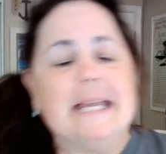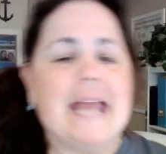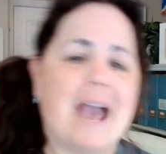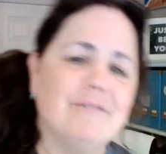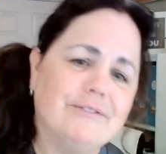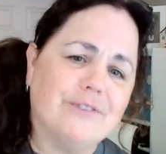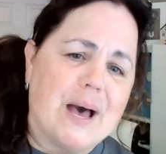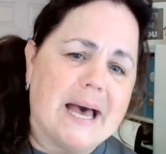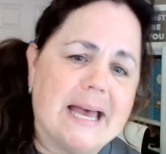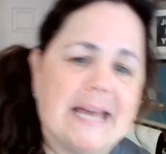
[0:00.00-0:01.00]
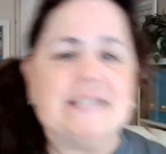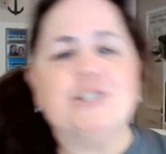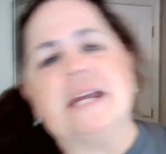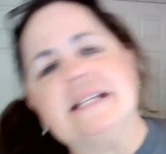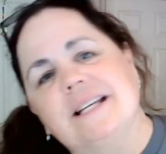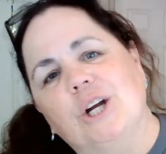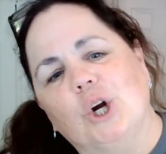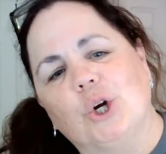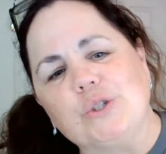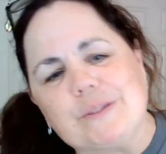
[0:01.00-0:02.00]
having fun, chasing
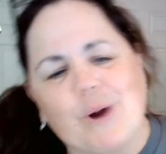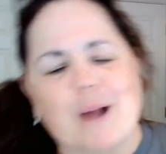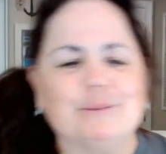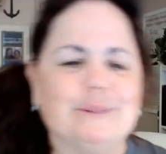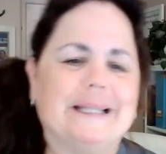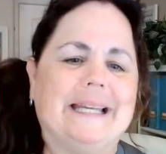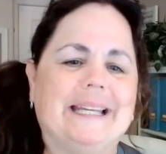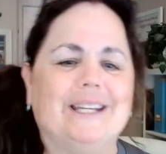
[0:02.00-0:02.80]
girls, probably,